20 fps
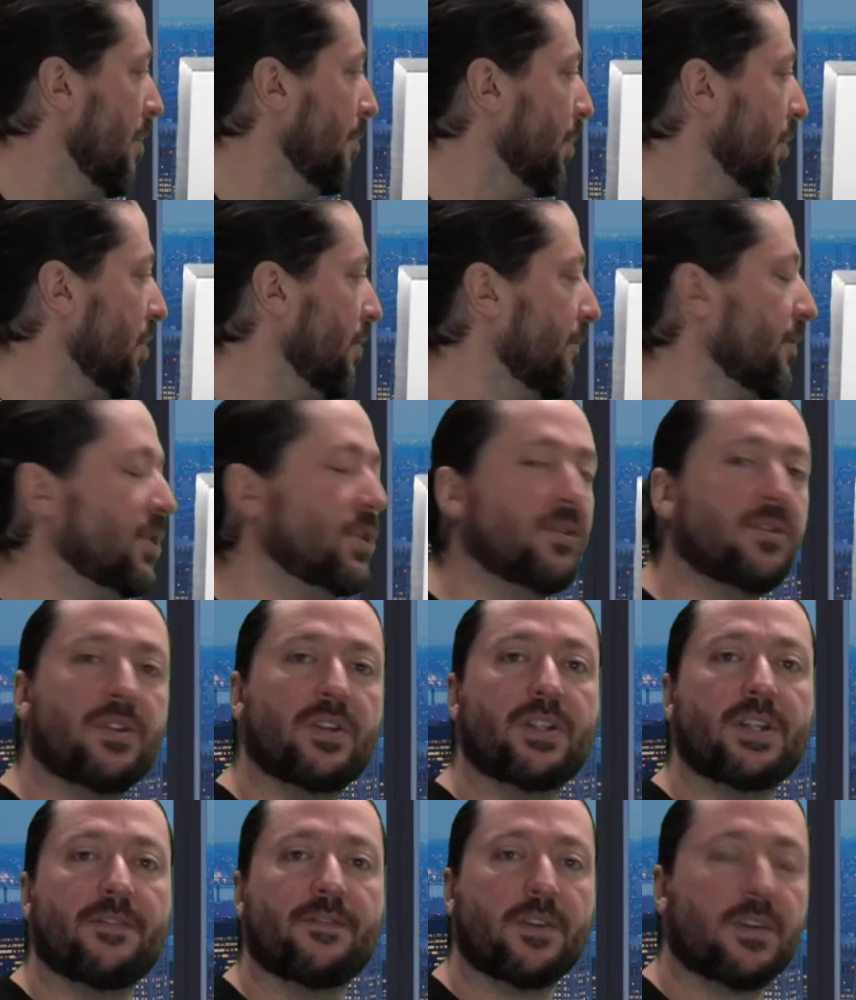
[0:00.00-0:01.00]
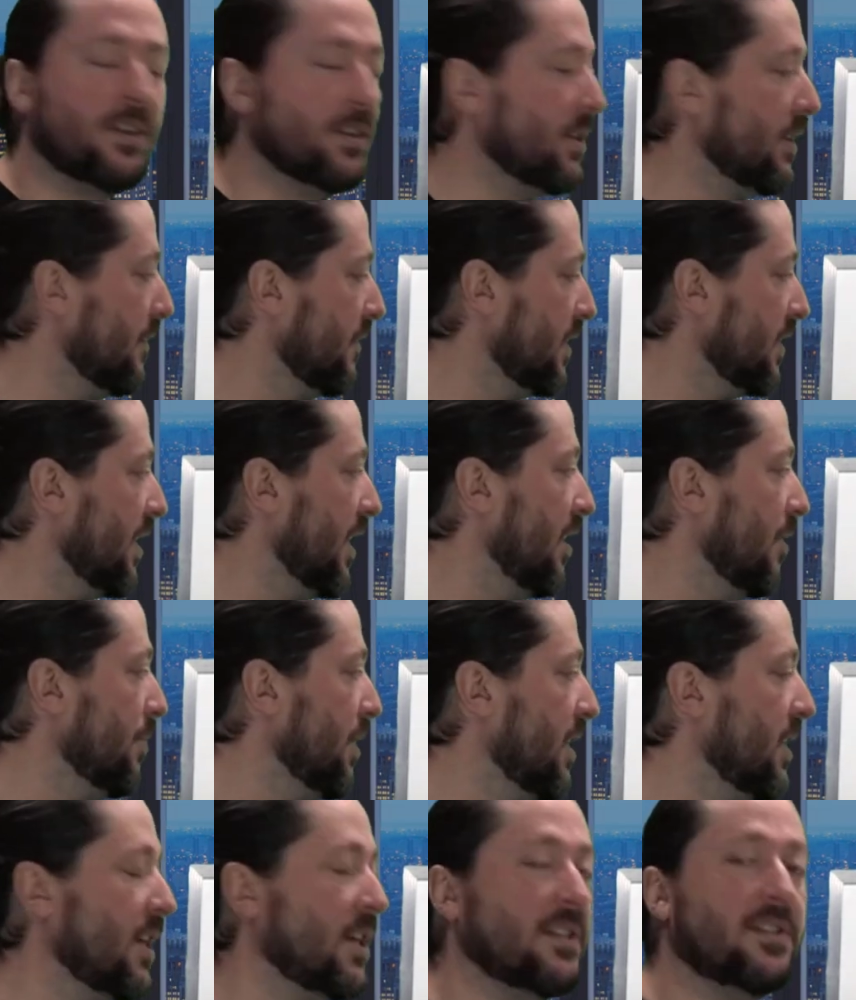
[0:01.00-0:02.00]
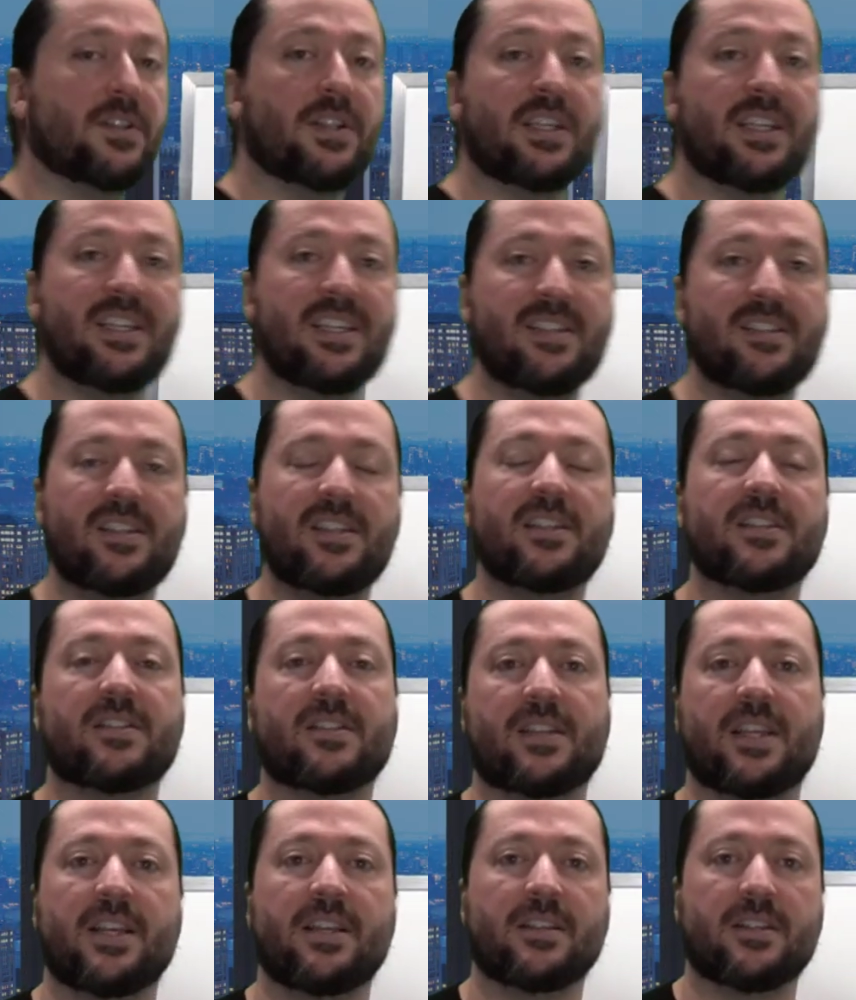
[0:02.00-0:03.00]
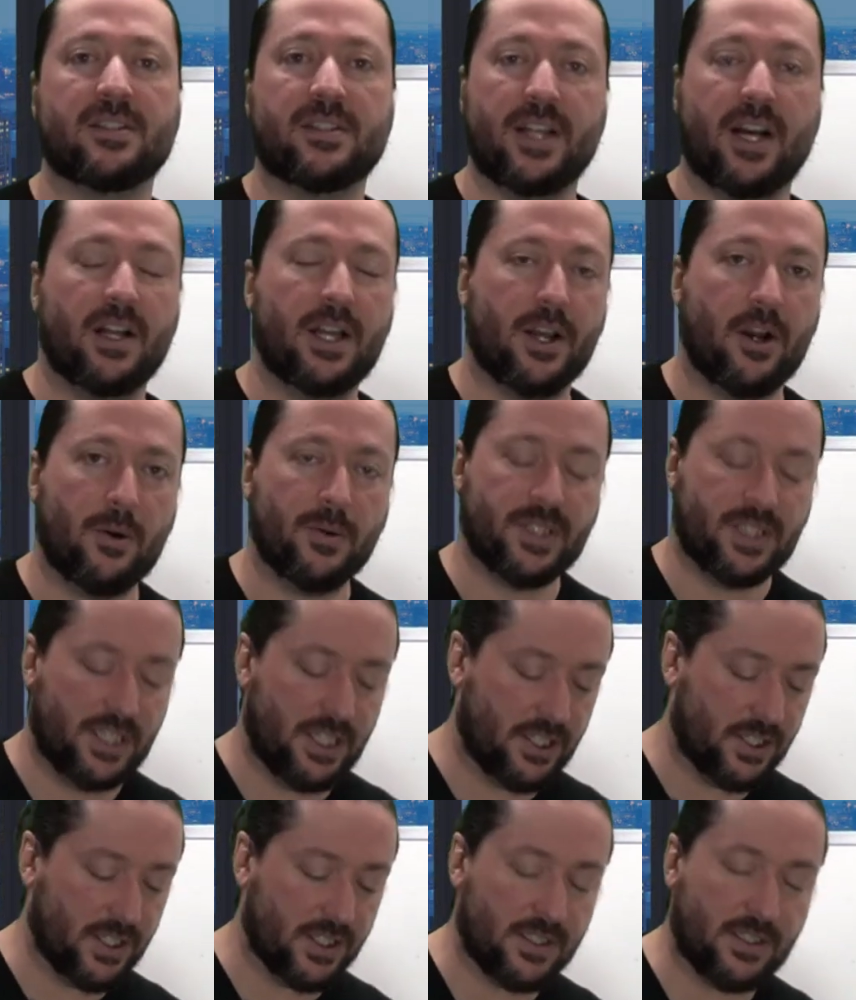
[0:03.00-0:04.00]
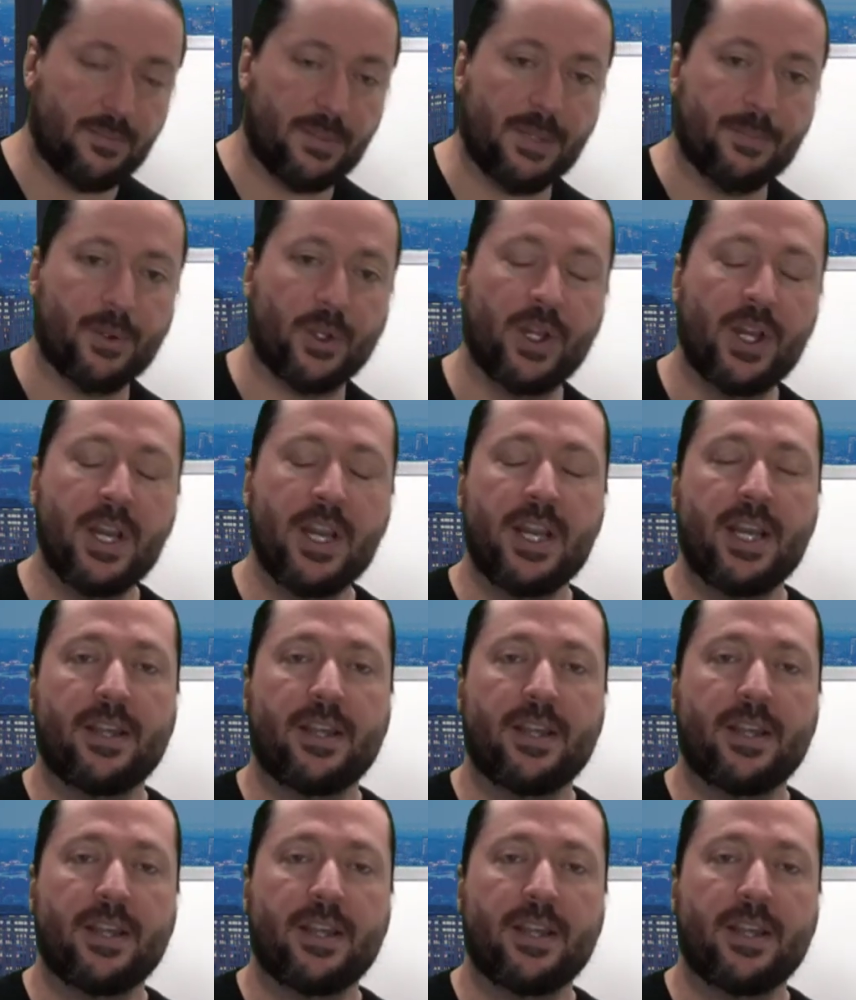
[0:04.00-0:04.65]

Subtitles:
but you've reduced the difficulty of the sale, because the easiest thing to sell, I always teach this to people,